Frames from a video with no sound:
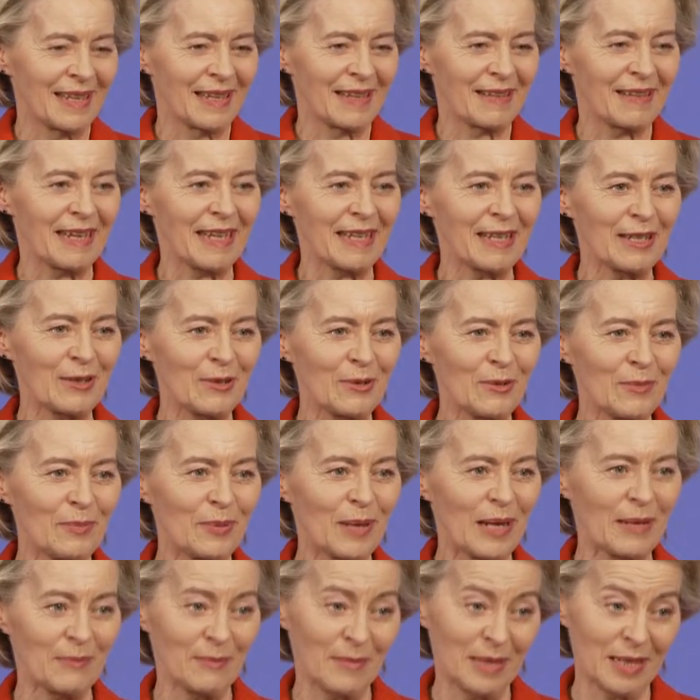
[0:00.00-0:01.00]
Thank you,
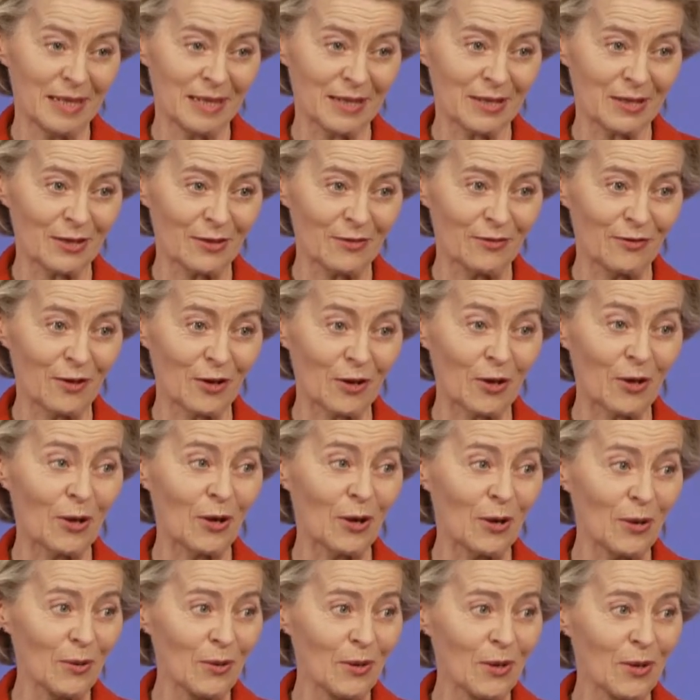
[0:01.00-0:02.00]
Prime Minister, for
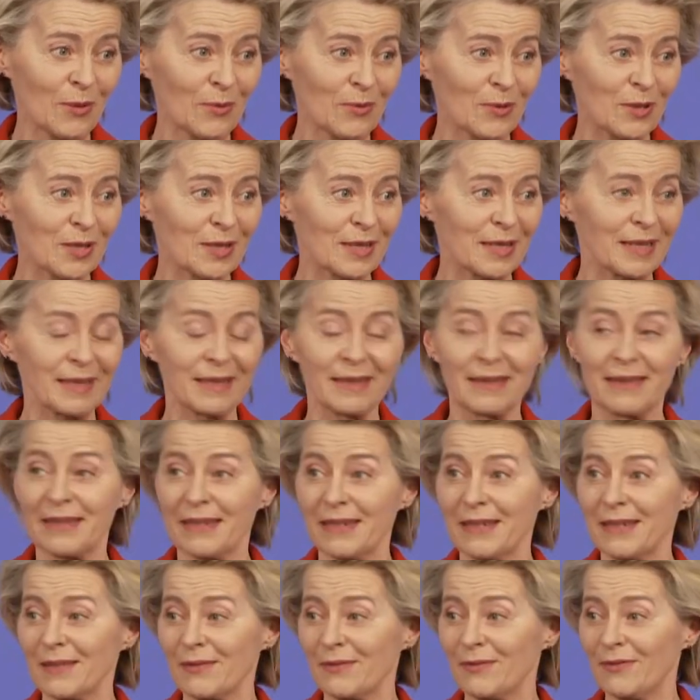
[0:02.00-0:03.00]
co-hosting
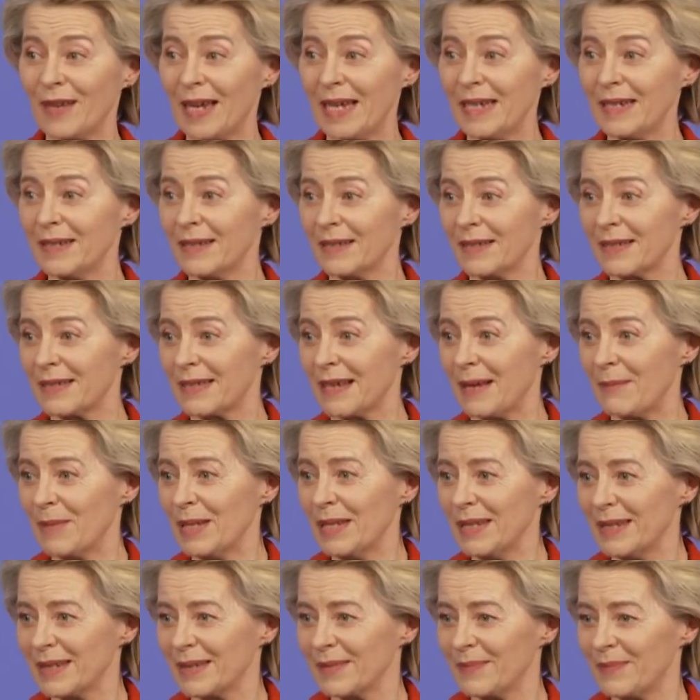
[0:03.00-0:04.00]
this vital
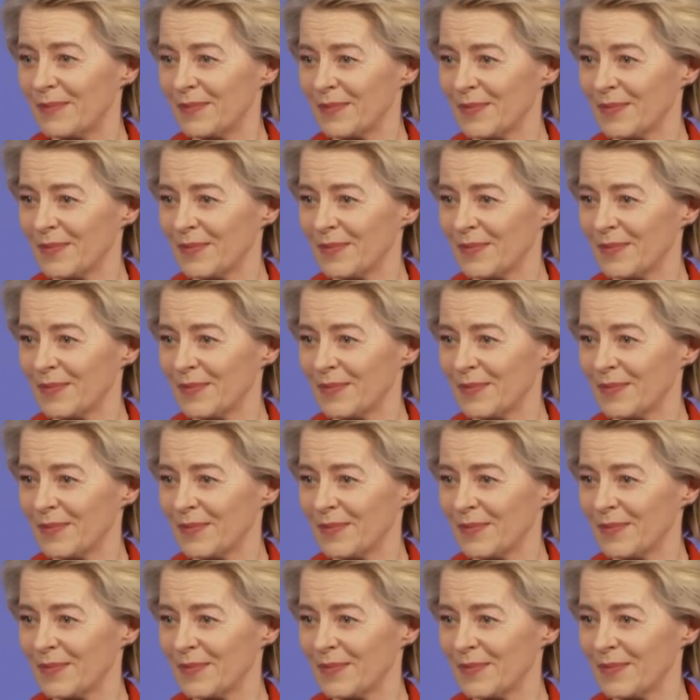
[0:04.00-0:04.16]
summit.